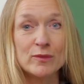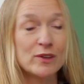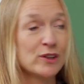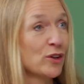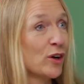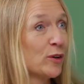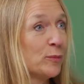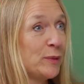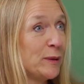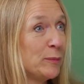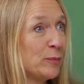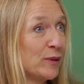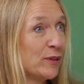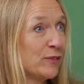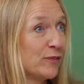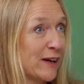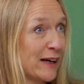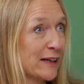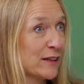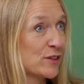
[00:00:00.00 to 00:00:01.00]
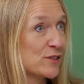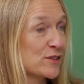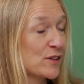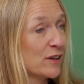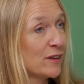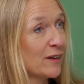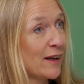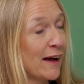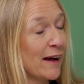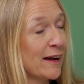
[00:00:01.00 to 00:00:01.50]
The young people find us
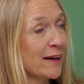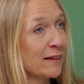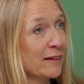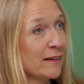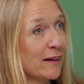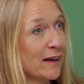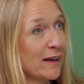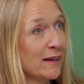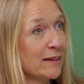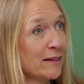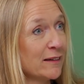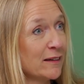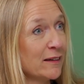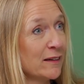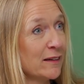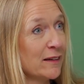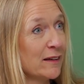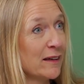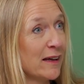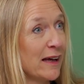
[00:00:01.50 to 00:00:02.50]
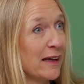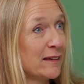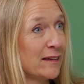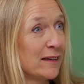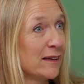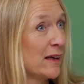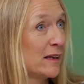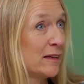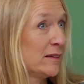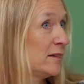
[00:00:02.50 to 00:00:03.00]
online
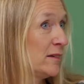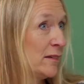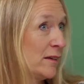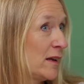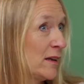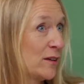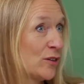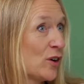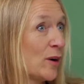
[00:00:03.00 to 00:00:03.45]
and